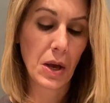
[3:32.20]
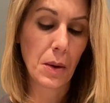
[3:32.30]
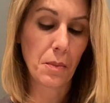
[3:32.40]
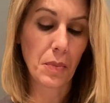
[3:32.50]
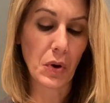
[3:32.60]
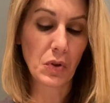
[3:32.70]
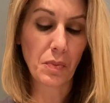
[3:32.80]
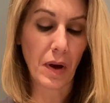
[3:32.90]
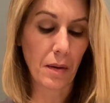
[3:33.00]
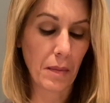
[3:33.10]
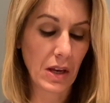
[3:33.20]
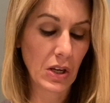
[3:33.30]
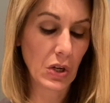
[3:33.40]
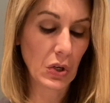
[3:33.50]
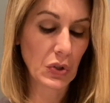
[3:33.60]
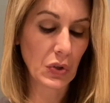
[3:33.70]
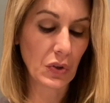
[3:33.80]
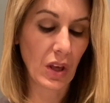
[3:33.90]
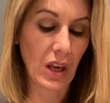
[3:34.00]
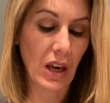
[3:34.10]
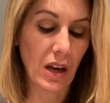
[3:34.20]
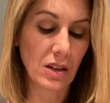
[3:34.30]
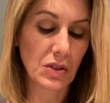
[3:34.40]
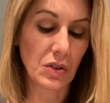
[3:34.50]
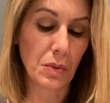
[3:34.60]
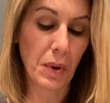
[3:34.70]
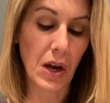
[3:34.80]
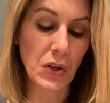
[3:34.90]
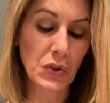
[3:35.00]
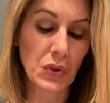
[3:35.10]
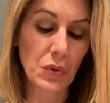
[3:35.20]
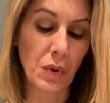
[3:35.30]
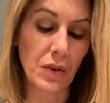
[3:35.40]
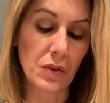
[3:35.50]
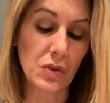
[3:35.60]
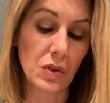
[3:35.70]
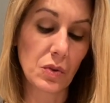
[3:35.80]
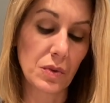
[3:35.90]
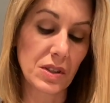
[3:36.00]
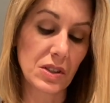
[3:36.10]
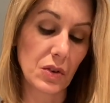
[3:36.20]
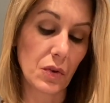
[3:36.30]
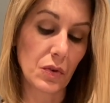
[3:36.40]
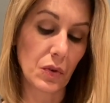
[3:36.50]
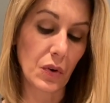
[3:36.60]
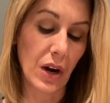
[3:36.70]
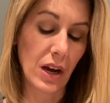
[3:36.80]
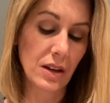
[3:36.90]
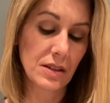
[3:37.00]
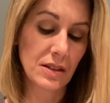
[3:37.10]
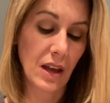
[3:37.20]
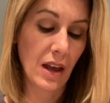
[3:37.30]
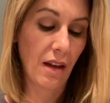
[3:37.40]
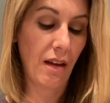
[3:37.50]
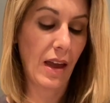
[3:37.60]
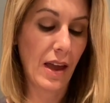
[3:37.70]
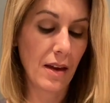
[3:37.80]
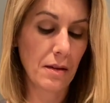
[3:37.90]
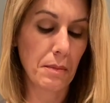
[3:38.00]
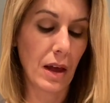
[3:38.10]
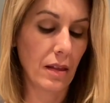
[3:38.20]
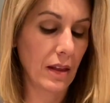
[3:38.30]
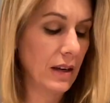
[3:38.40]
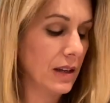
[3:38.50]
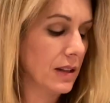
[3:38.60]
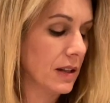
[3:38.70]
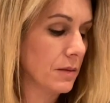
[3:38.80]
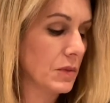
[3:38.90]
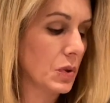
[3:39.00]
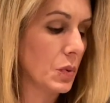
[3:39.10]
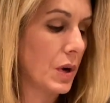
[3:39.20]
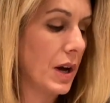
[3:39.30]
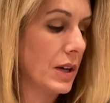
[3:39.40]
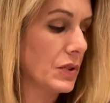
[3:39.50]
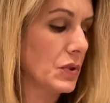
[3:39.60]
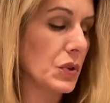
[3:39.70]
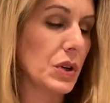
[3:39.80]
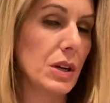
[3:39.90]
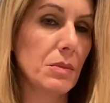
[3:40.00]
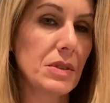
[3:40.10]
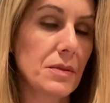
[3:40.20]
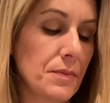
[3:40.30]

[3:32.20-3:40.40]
both by making sure they got to the pasture while the dew was still on the grass, and by leading them to quiet streams.